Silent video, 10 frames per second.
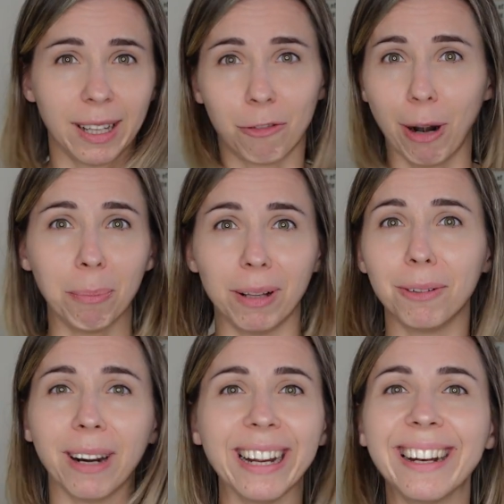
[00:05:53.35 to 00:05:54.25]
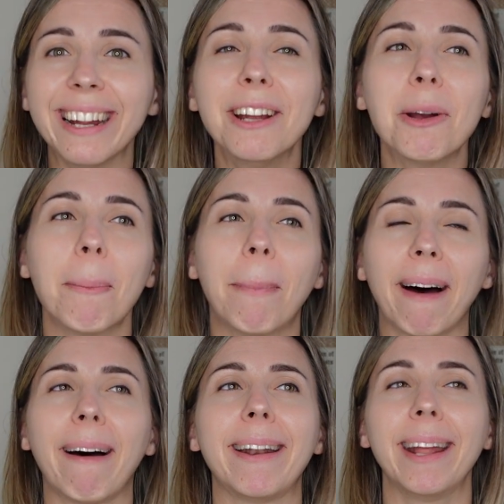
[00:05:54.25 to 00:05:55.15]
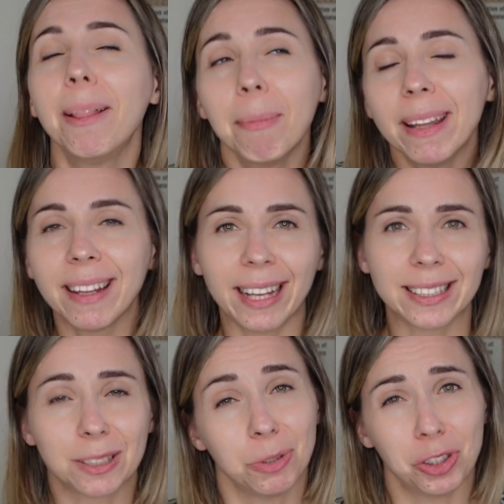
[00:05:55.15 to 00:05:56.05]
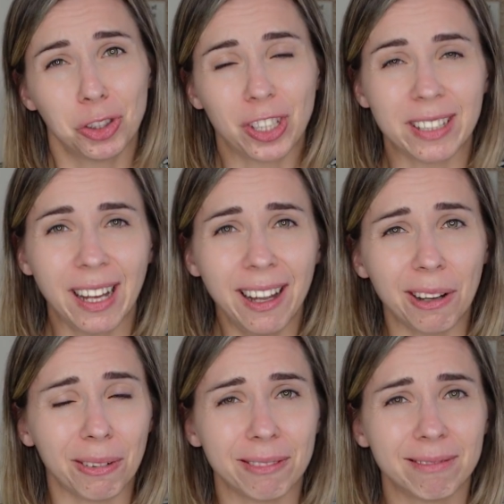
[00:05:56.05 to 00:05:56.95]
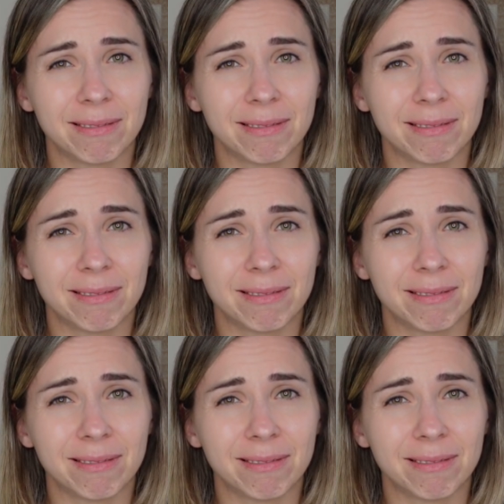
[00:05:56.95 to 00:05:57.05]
rebel, right? But in many cases, we just shut down.